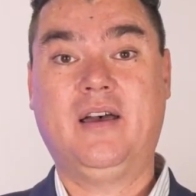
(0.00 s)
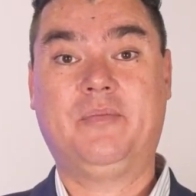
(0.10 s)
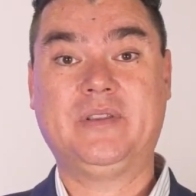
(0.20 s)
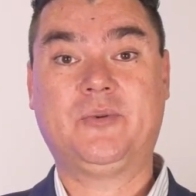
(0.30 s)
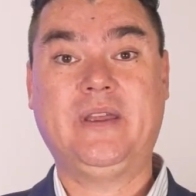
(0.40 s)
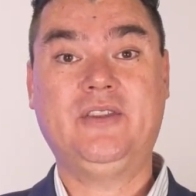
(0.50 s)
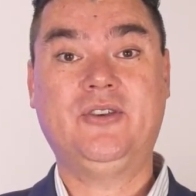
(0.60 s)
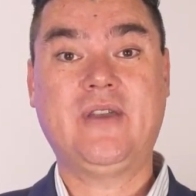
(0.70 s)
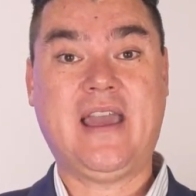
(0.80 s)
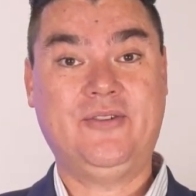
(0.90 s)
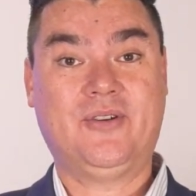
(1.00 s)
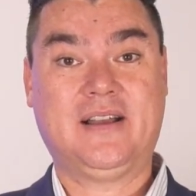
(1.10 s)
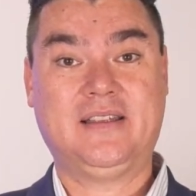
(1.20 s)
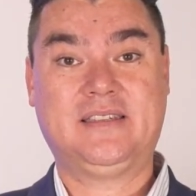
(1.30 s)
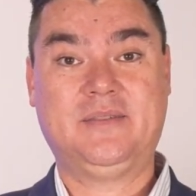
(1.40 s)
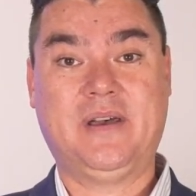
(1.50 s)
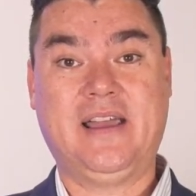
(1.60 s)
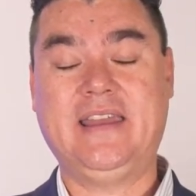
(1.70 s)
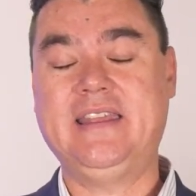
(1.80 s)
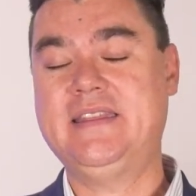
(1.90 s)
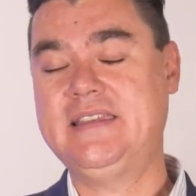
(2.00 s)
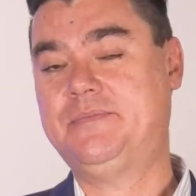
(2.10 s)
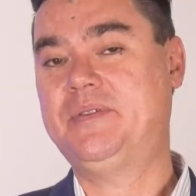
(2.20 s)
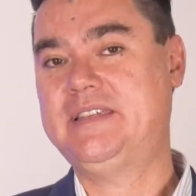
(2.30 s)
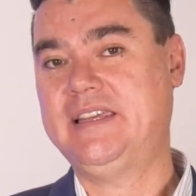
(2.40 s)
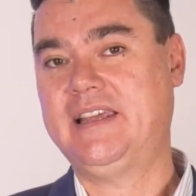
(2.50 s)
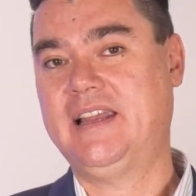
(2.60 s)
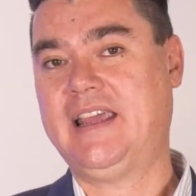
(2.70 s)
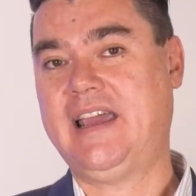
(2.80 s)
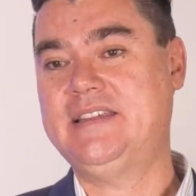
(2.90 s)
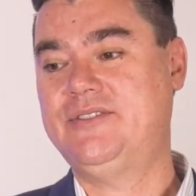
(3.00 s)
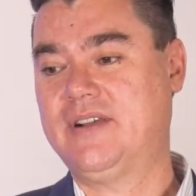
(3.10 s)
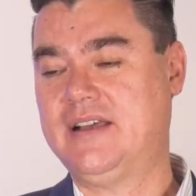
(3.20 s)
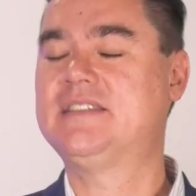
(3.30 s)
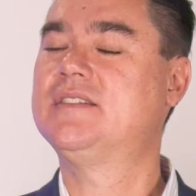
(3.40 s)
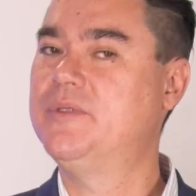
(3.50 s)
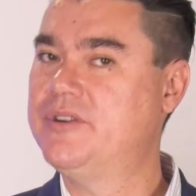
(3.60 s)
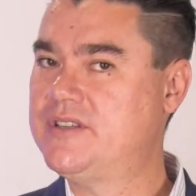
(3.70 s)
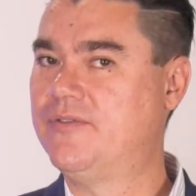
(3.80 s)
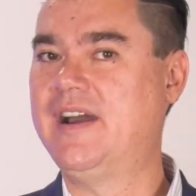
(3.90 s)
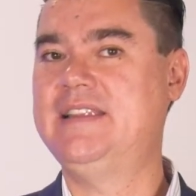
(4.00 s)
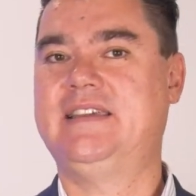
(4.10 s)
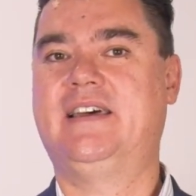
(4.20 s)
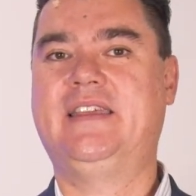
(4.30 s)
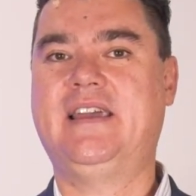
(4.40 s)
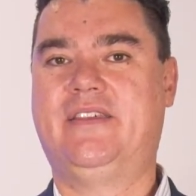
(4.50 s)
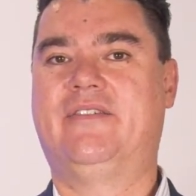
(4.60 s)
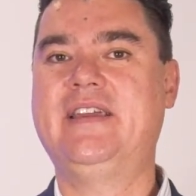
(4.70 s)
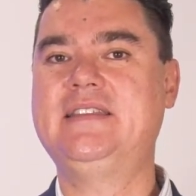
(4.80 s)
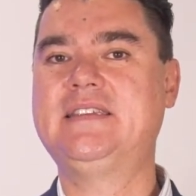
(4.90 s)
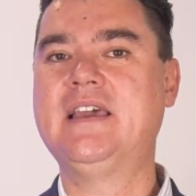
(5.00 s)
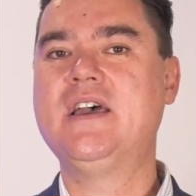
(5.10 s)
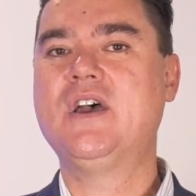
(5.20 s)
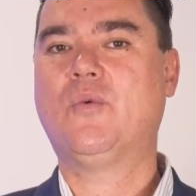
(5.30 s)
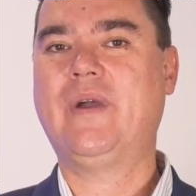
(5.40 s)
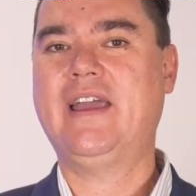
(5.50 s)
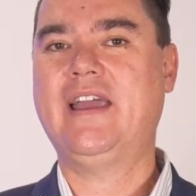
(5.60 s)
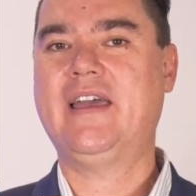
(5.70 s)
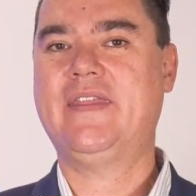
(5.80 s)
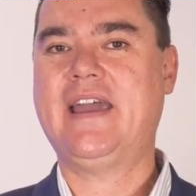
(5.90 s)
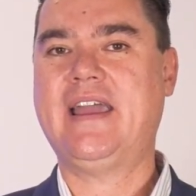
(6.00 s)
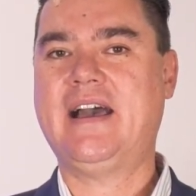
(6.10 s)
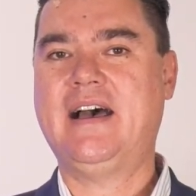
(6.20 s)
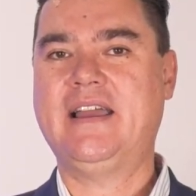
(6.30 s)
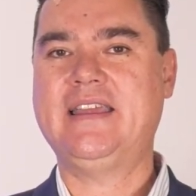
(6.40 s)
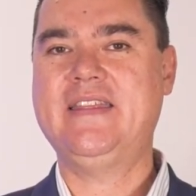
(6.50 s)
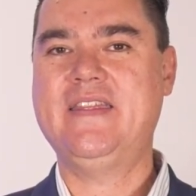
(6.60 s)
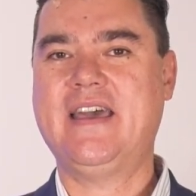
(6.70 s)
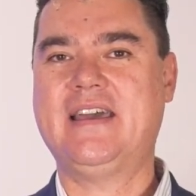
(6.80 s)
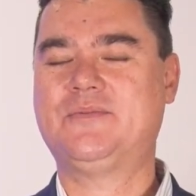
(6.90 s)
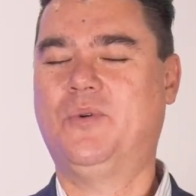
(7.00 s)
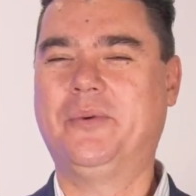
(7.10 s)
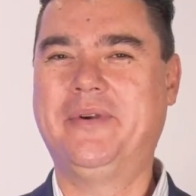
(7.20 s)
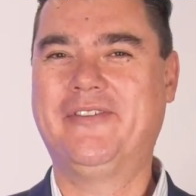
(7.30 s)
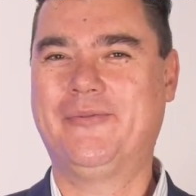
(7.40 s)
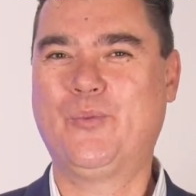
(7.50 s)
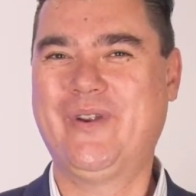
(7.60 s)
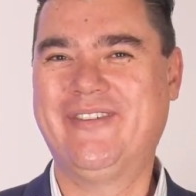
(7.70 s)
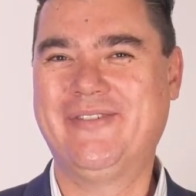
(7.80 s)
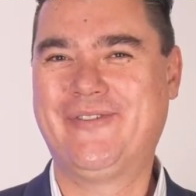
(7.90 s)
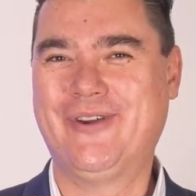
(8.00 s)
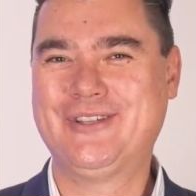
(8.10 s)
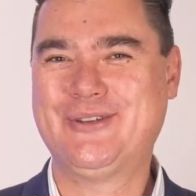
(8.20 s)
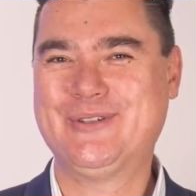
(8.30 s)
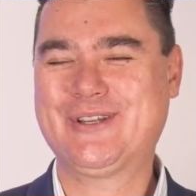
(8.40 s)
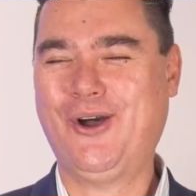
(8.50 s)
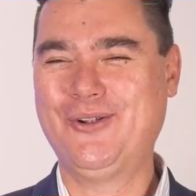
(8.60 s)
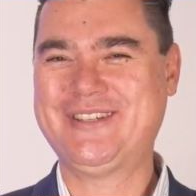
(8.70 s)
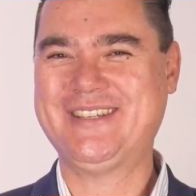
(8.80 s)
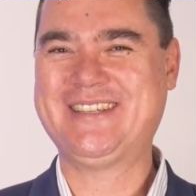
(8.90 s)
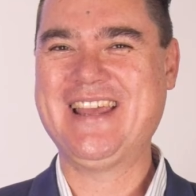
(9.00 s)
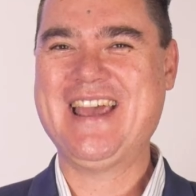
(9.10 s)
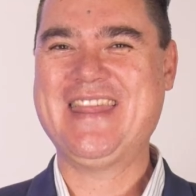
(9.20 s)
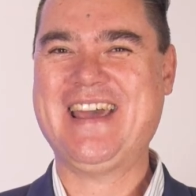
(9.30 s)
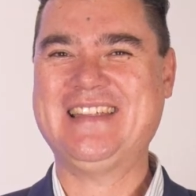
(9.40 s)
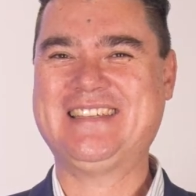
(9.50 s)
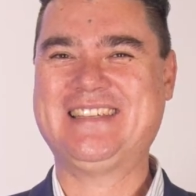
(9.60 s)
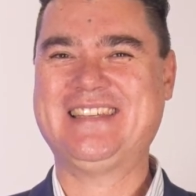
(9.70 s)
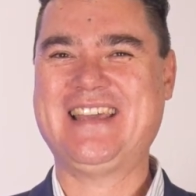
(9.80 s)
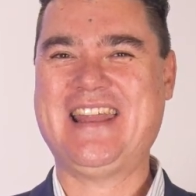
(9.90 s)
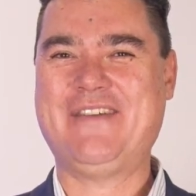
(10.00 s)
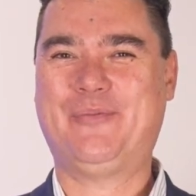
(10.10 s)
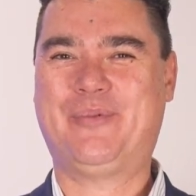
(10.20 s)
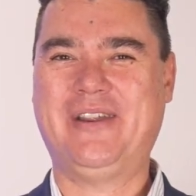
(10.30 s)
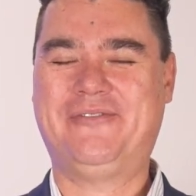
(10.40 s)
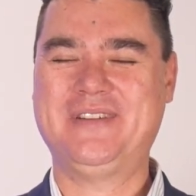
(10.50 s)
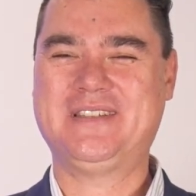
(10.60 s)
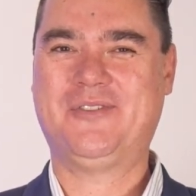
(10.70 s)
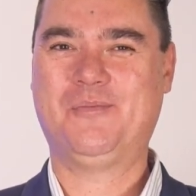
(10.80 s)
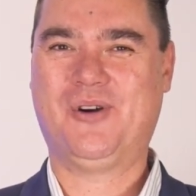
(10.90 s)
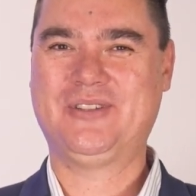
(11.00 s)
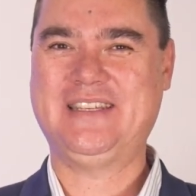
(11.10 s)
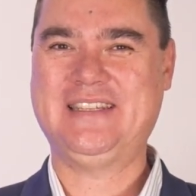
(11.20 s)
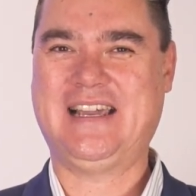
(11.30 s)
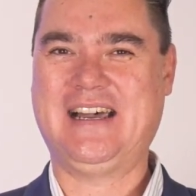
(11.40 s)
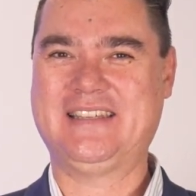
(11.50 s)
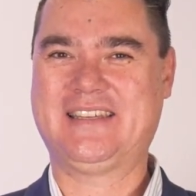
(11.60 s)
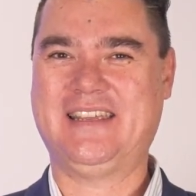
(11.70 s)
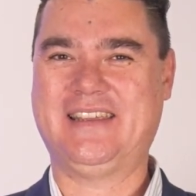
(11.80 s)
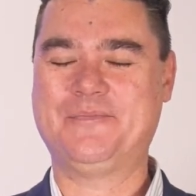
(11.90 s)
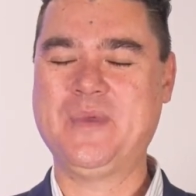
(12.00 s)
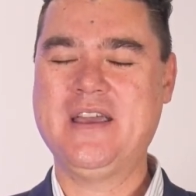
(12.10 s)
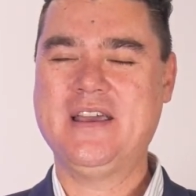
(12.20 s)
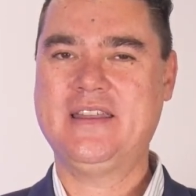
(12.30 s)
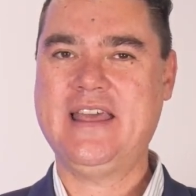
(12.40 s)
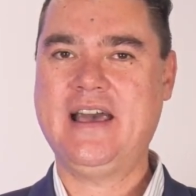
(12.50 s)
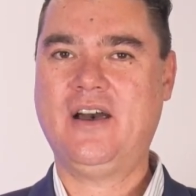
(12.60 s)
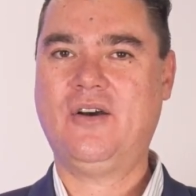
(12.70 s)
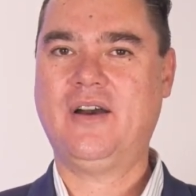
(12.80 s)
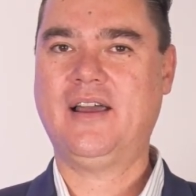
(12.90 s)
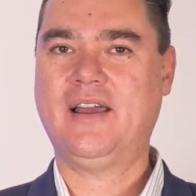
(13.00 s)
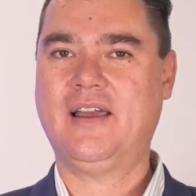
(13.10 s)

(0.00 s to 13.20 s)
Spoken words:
between you and your customer. And in this particular case, your customer is right down the other end, where they are in that, what we refer to as cultures that have a preference for multitasking. Now,